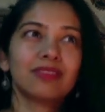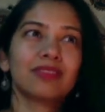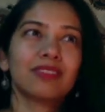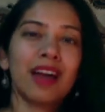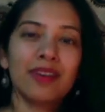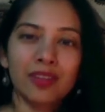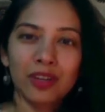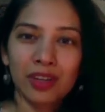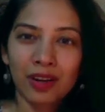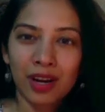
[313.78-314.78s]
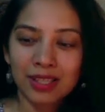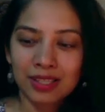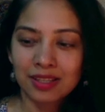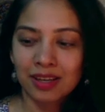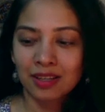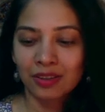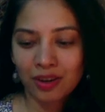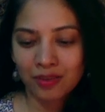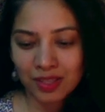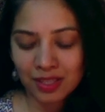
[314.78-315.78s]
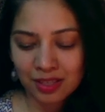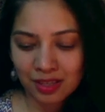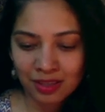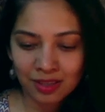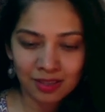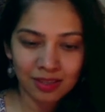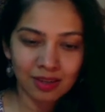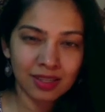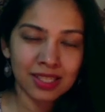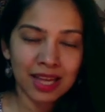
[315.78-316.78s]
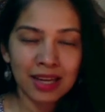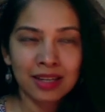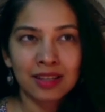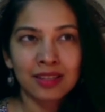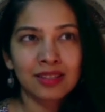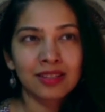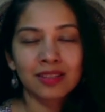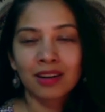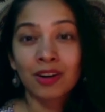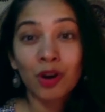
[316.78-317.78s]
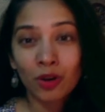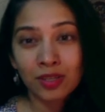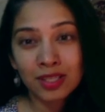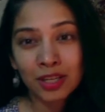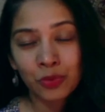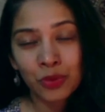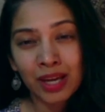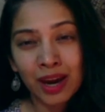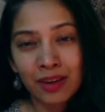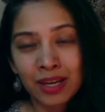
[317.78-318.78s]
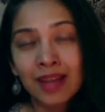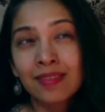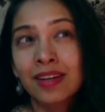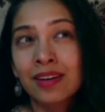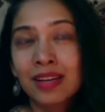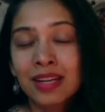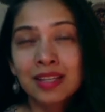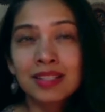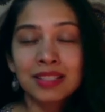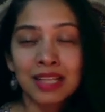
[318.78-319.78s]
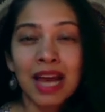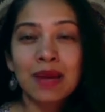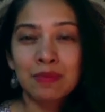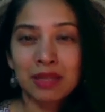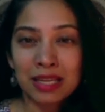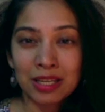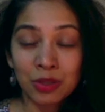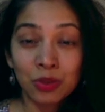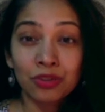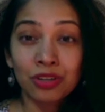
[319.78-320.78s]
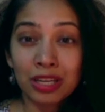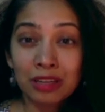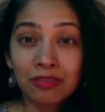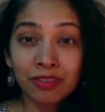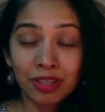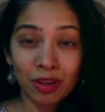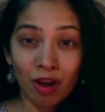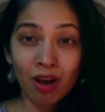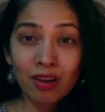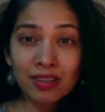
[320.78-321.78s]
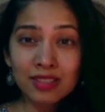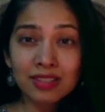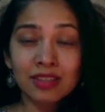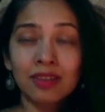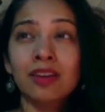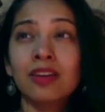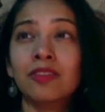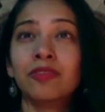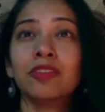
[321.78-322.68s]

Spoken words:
have our regrets and our grievances, our sadness, our loss that we carry, and there is time needed to grieve the loss, grieve